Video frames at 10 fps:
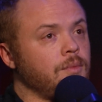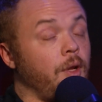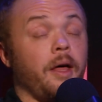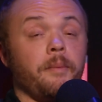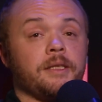
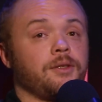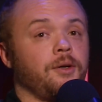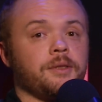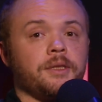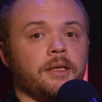No, that makes
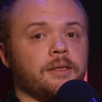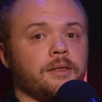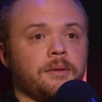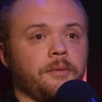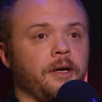total
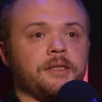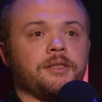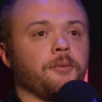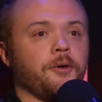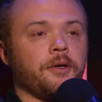sense. Very
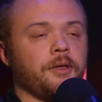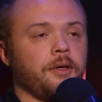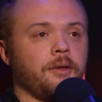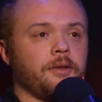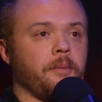similar
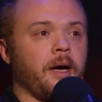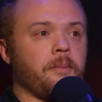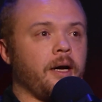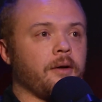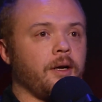to my
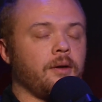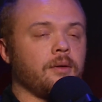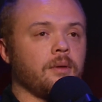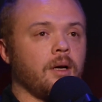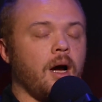
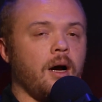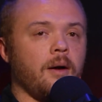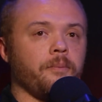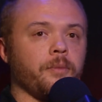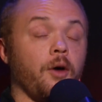background.
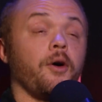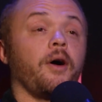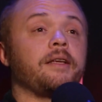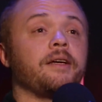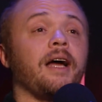Although
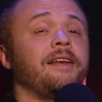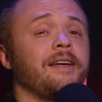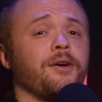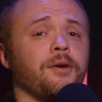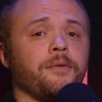I
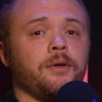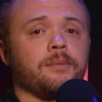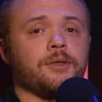did go to film